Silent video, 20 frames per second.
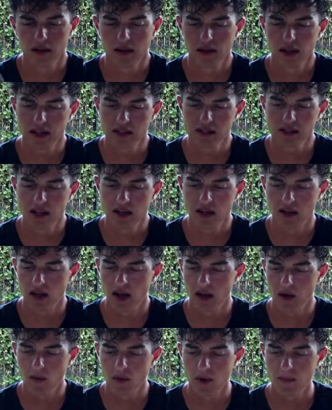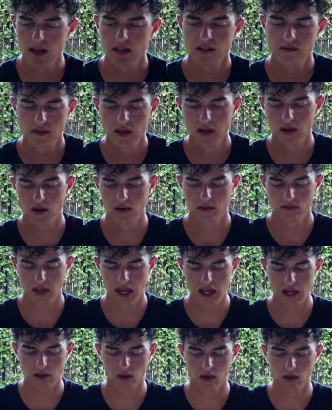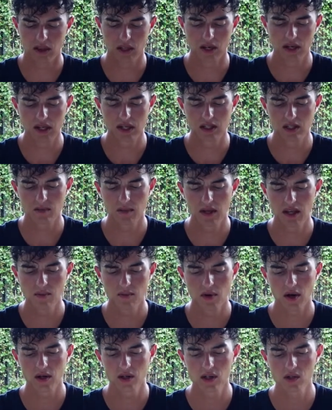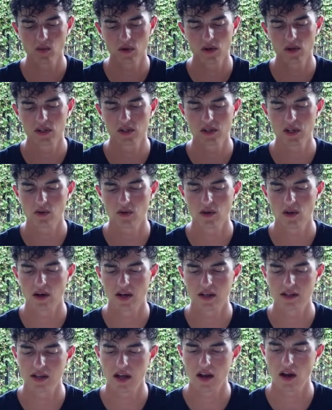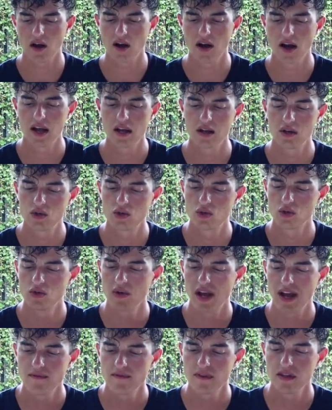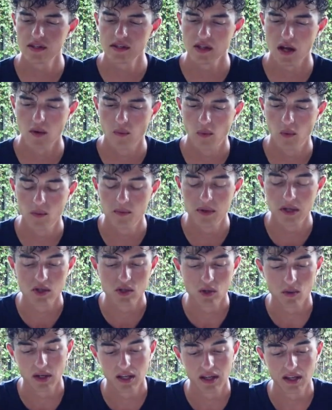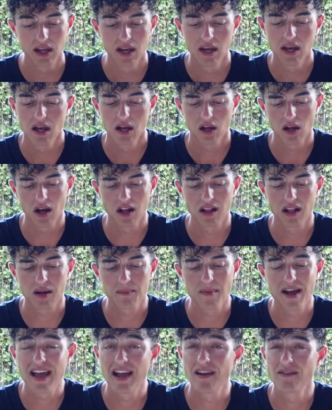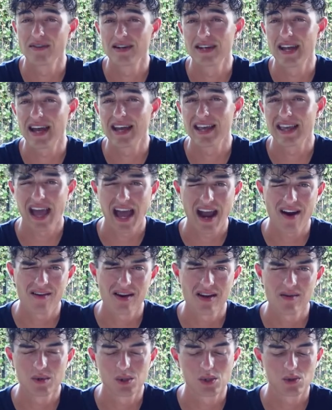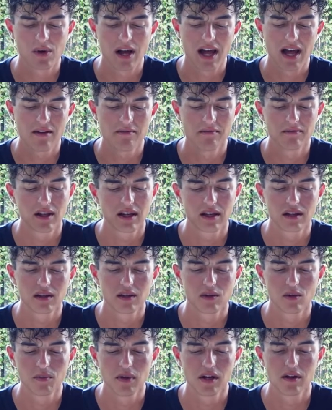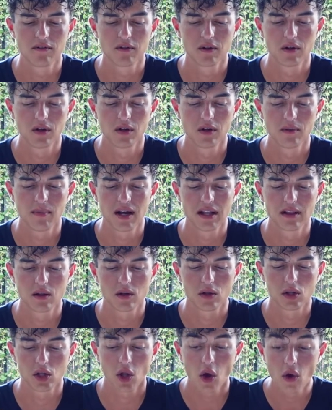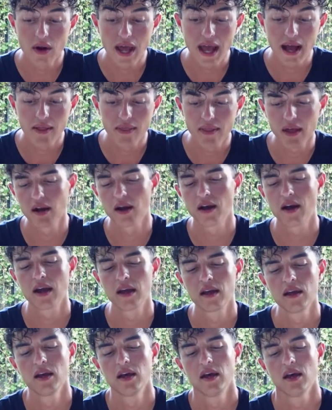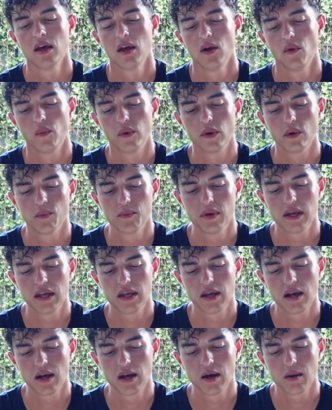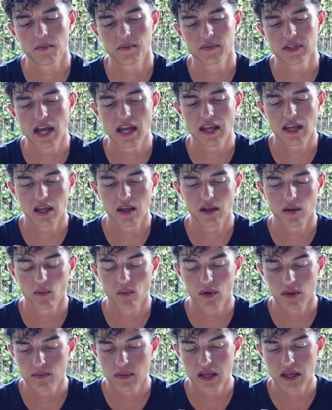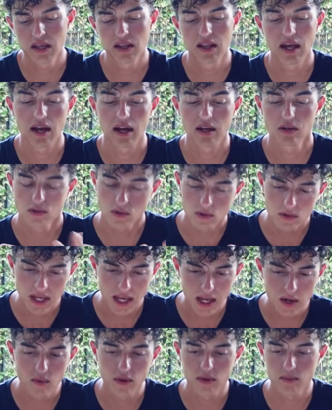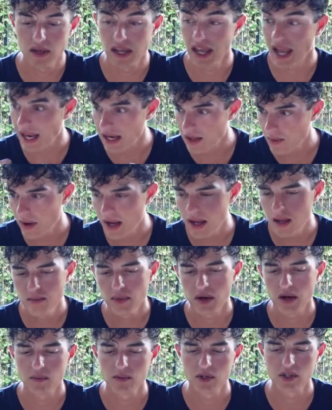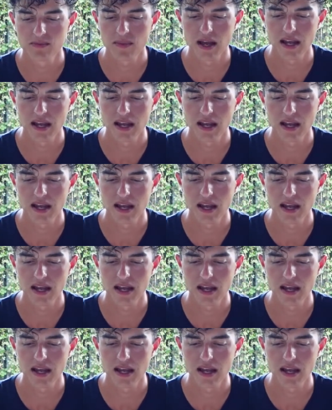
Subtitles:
Like I said, I don't want to make this video any longer than it needs to be, but I just wanted to tell you guys that I do have this. I will be doing kind of like my everyday carry, which will have like a little bit of my little loadout that I will be taking with me, and that I do take with me anyway, but I'm just